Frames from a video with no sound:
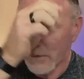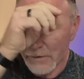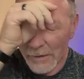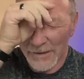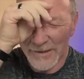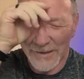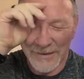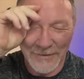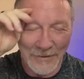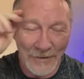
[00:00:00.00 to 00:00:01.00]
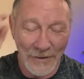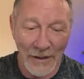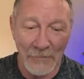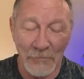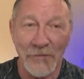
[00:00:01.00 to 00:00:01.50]
and
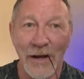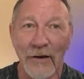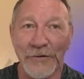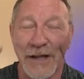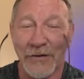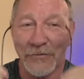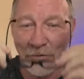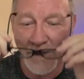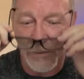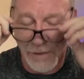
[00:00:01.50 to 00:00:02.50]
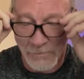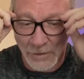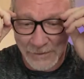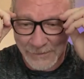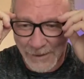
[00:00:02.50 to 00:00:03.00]
I'm retired now, so not my
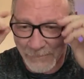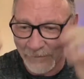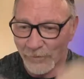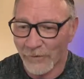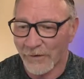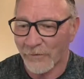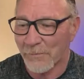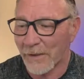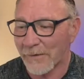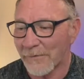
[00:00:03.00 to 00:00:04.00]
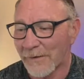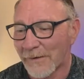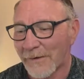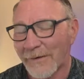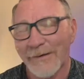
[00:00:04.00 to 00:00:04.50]
monkey, not my circus, but
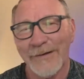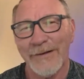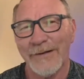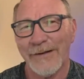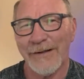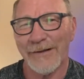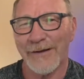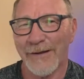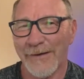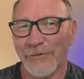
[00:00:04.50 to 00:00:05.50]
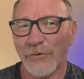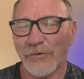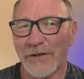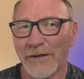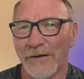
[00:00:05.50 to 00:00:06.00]
kind of
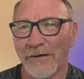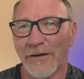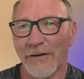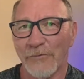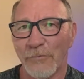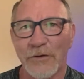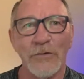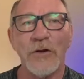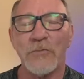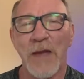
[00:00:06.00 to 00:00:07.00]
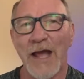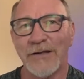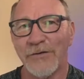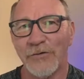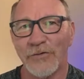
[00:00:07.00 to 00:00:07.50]
interesting on when you look back
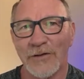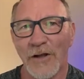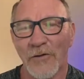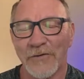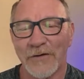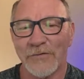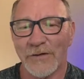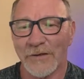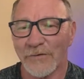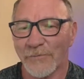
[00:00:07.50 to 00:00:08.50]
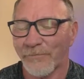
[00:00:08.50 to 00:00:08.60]
and you see all these things.